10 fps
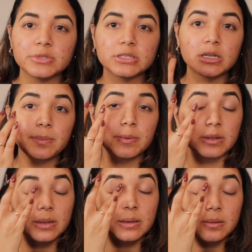just gonna
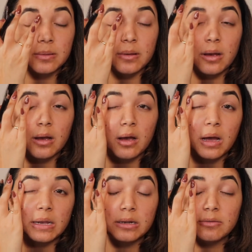put this.
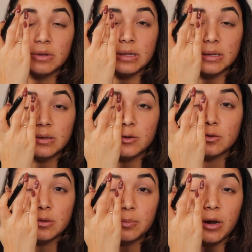I didn't even need to
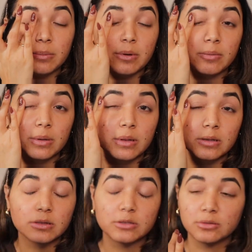use a primer with
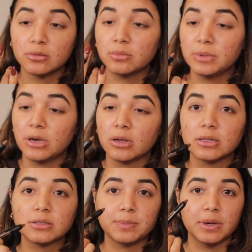this, to be
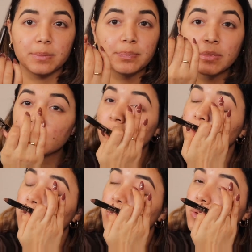honest, but
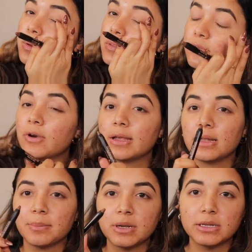it's fine.
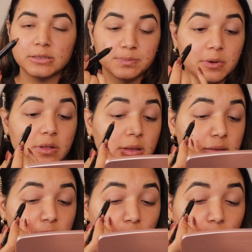I'm gonna put
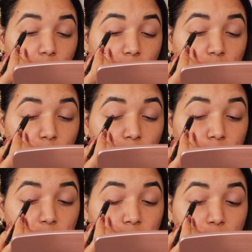this all
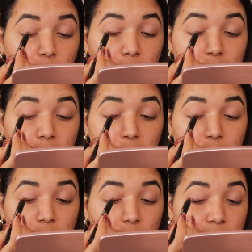over my
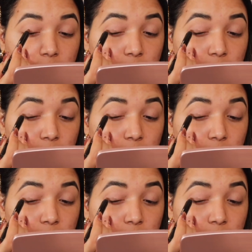eyelid.